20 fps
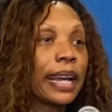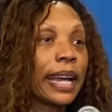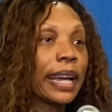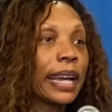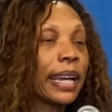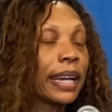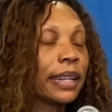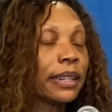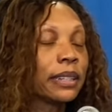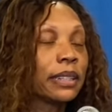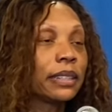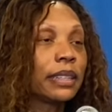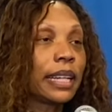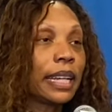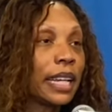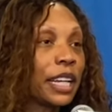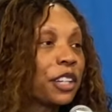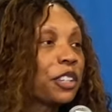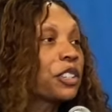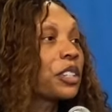And
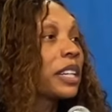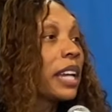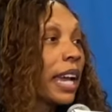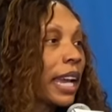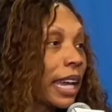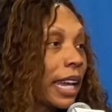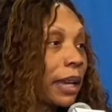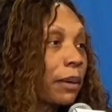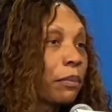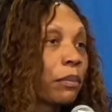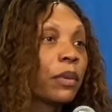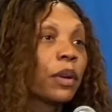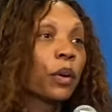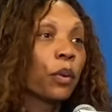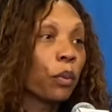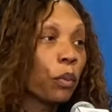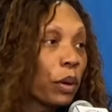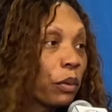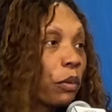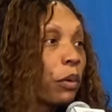each
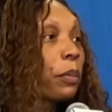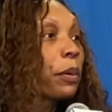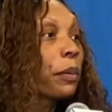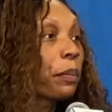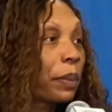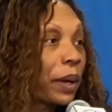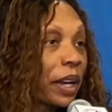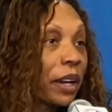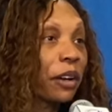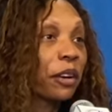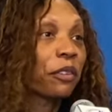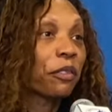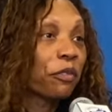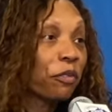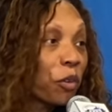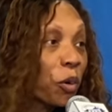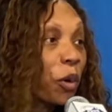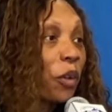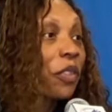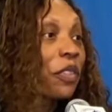game, we will prepare
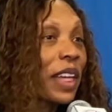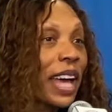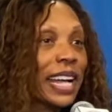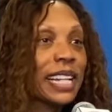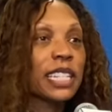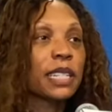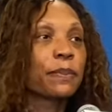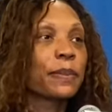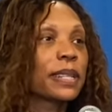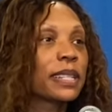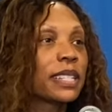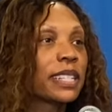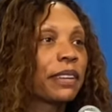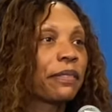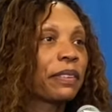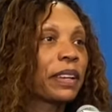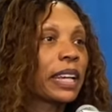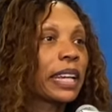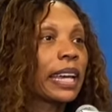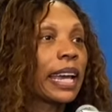for that
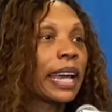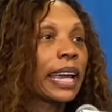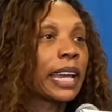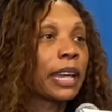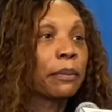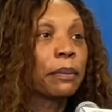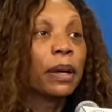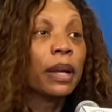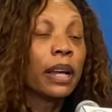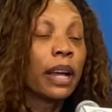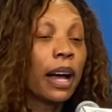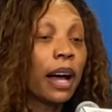specific game.